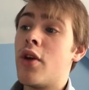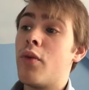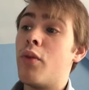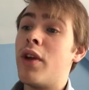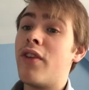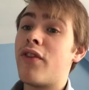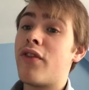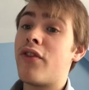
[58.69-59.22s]

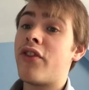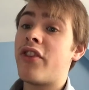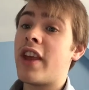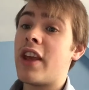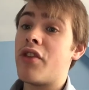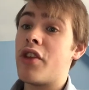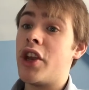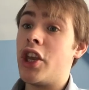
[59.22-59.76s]
We
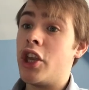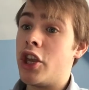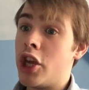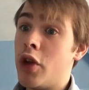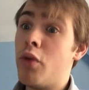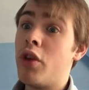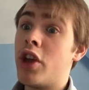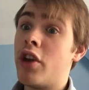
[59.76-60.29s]
see the
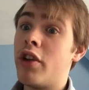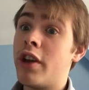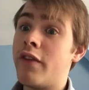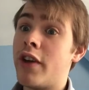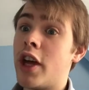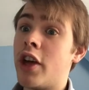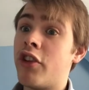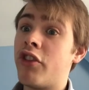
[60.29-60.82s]
new
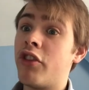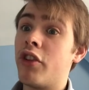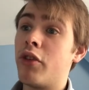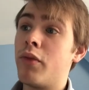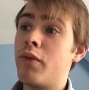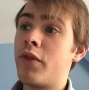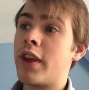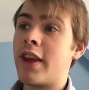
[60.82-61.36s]

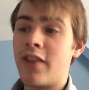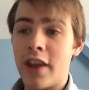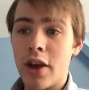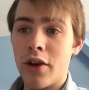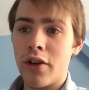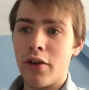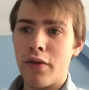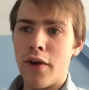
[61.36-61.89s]
Universal. In the
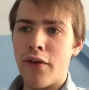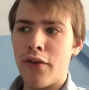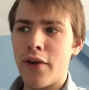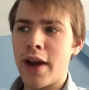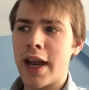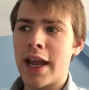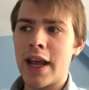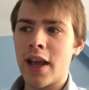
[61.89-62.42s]
other
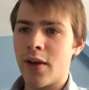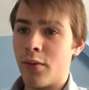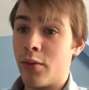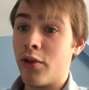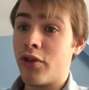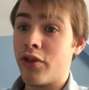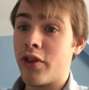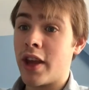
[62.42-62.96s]
three, it
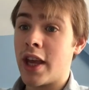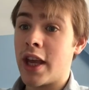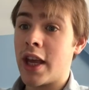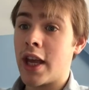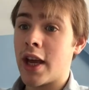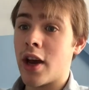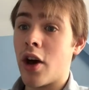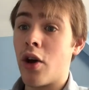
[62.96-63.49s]
was the
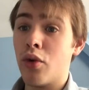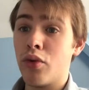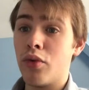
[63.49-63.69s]
old